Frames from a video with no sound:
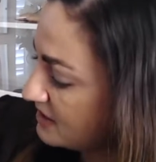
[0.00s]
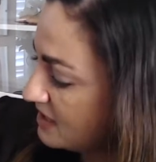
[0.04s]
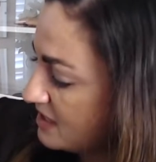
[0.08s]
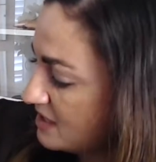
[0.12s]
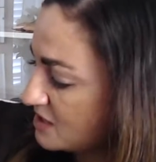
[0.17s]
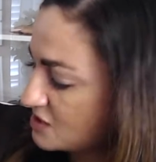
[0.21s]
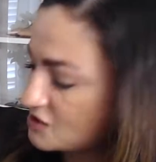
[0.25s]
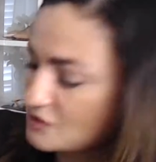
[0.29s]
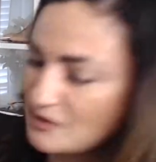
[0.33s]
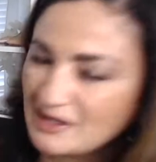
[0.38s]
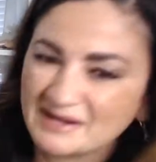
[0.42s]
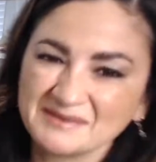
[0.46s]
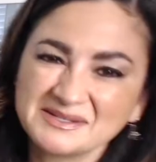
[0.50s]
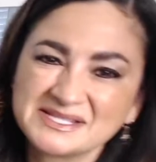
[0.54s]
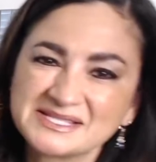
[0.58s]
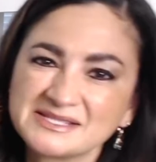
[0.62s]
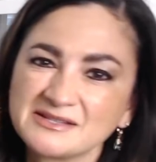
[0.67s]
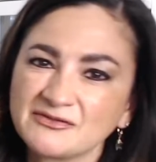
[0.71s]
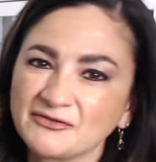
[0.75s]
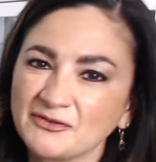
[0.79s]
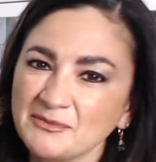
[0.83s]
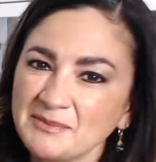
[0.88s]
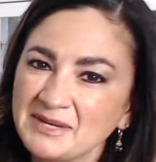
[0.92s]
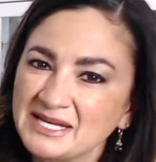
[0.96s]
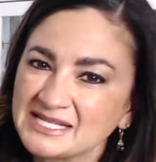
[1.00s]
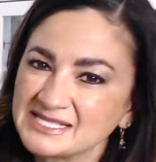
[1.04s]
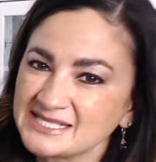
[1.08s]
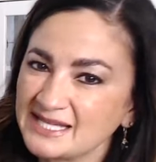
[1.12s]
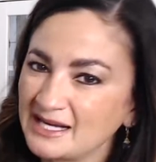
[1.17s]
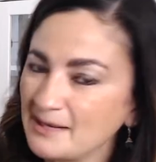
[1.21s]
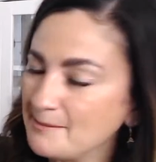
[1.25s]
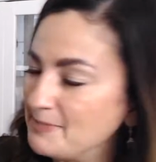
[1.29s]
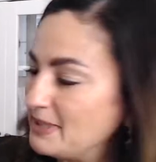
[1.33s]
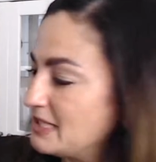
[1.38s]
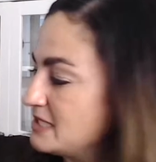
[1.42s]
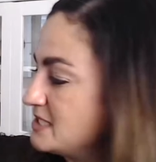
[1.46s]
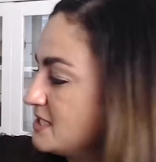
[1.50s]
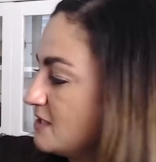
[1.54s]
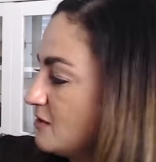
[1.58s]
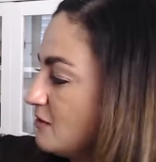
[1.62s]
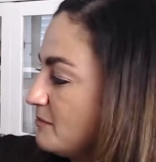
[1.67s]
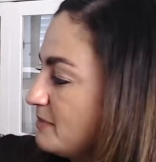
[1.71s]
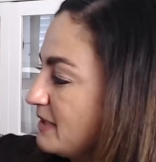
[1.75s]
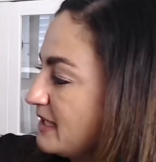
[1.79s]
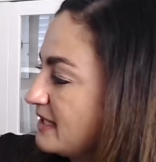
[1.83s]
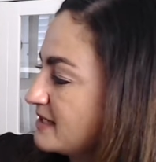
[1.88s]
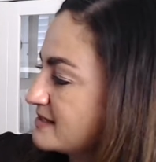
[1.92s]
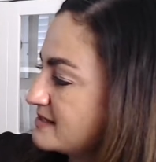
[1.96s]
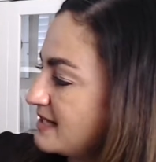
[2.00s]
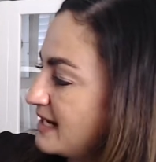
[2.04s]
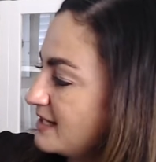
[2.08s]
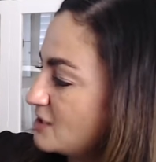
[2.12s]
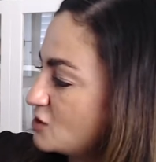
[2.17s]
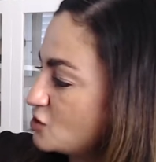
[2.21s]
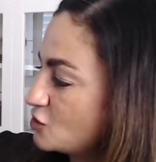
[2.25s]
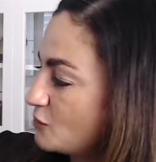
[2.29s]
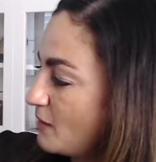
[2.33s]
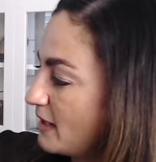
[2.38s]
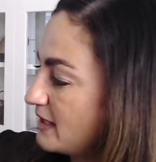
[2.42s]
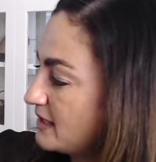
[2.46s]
So for me, it's not a big deal because I try